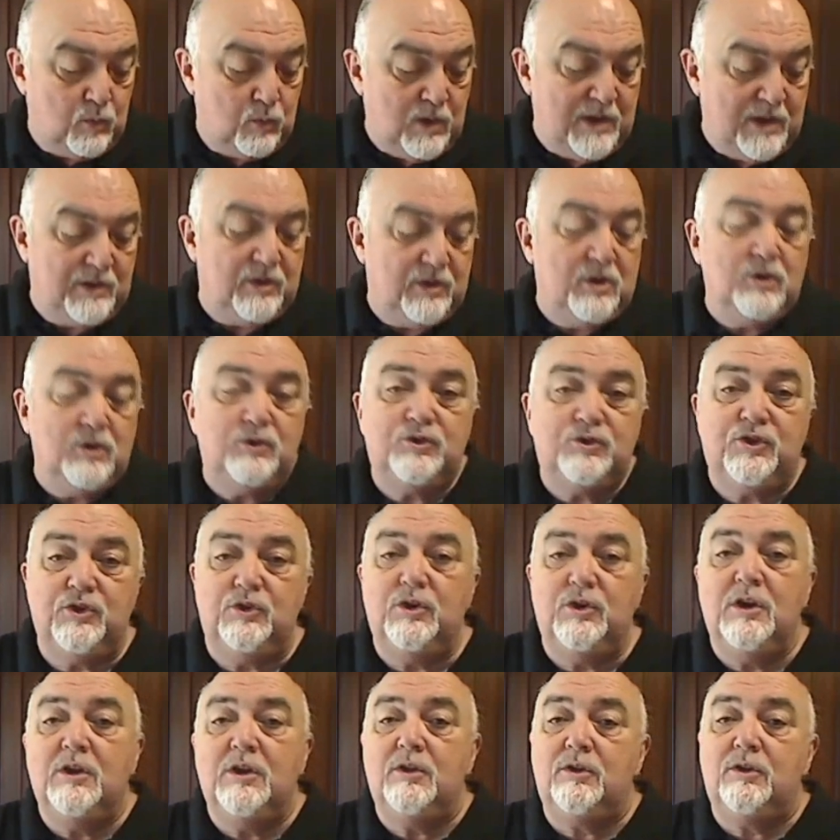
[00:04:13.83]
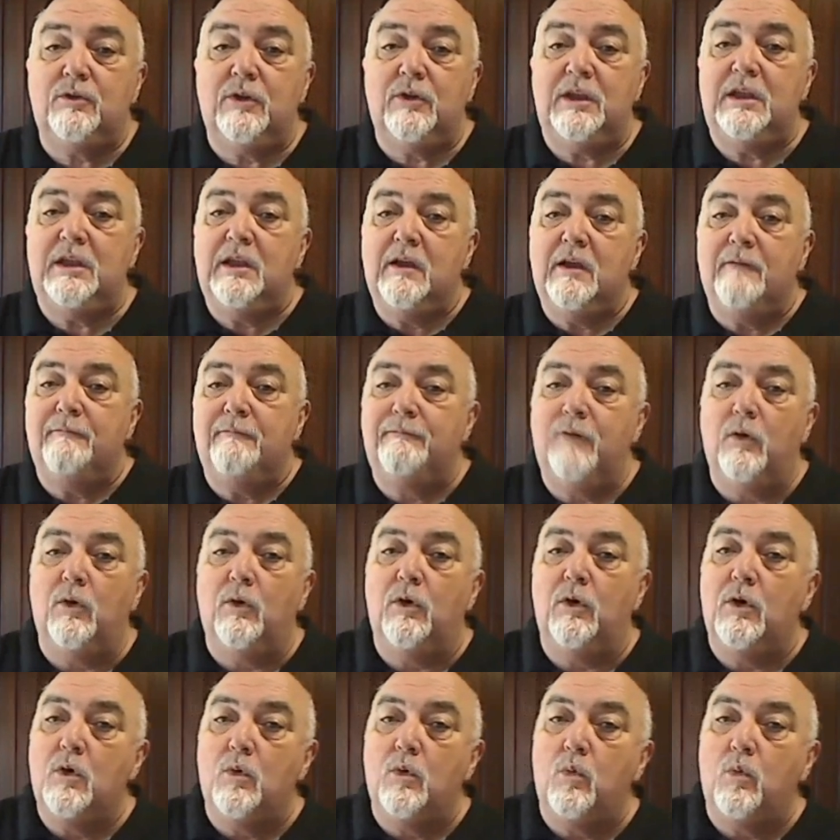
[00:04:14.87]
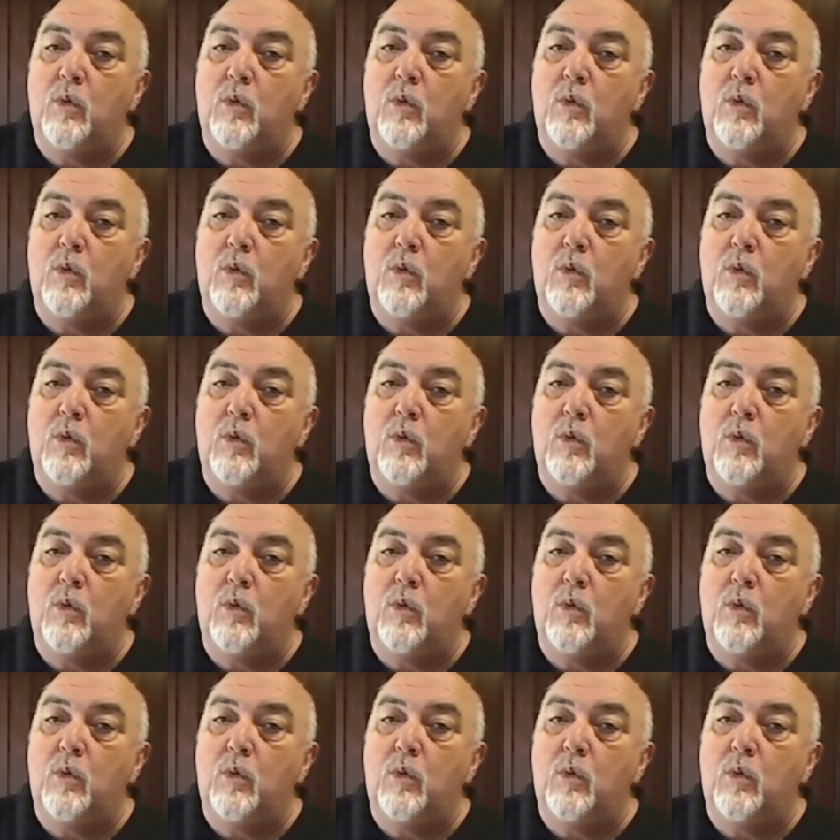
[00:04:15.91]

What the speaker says: 1, 2, 3, 4,